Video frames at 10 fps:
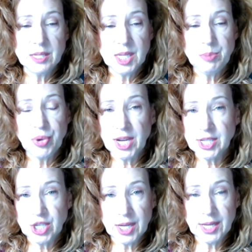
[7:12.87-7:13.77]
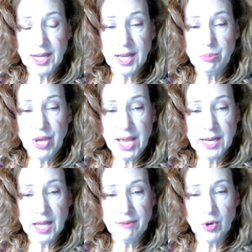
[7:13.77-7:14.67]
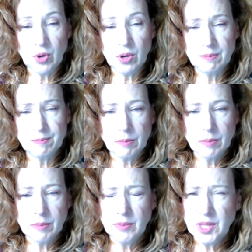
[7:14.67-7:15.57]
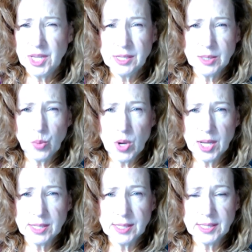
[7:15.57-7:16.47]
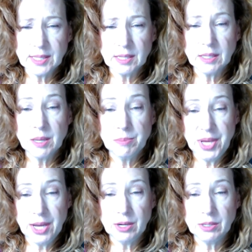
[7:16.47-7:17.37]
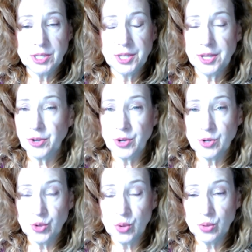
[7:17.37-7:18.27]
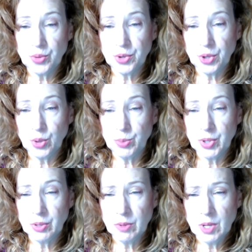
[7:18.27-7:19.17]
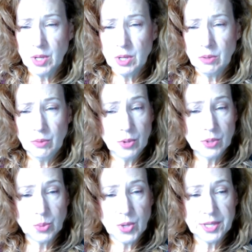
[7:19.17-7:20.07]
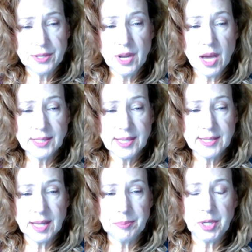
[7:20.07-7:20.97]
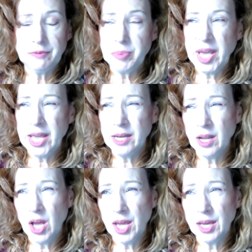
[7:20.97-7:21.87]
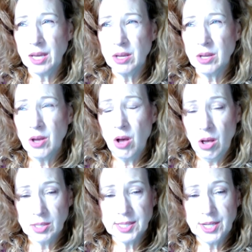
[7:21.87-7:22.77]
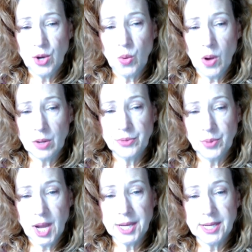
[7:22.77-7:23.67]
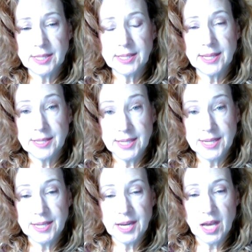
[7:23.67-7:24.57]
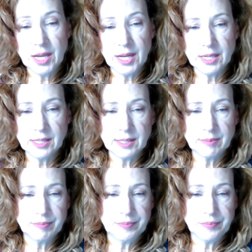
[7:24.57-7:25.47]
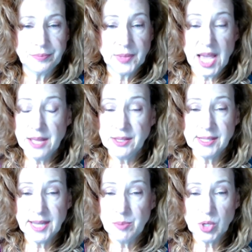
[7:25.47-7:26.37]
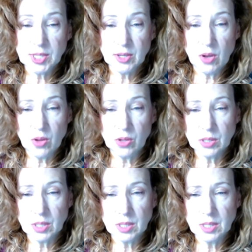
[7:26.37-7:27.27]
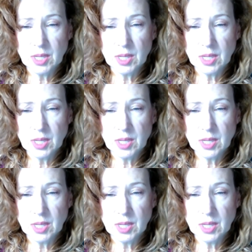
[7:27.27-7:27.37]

depression, and pain level. This was compared to their control group, those with nociceptive pain like osteoarthritis and tendonitis, had the same result.